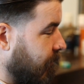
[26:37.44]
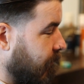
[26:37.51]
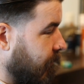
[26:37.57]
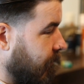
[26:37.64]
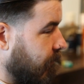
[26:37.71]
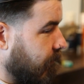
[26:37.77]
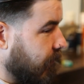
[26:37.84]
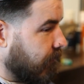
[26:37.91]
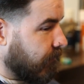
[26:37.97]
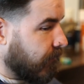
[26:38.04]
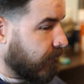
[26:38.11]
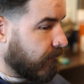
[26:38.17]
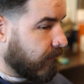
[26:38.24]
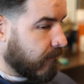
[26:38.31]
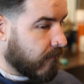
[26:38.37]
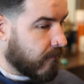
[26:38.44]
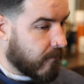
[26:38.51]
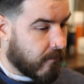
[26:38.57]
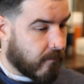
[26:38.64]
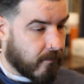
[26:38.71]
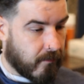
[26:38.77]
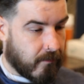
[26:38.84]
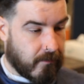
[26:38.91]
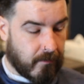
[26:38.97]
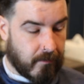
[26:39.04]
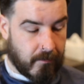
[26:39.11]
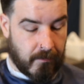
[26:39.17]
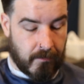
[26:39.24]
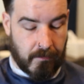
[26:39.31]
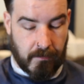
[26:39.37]

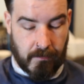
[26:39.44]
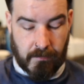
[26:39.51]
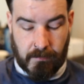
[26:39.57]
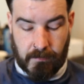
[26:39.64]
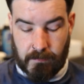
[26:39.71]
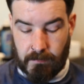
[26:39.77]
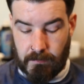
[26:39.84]
(silence)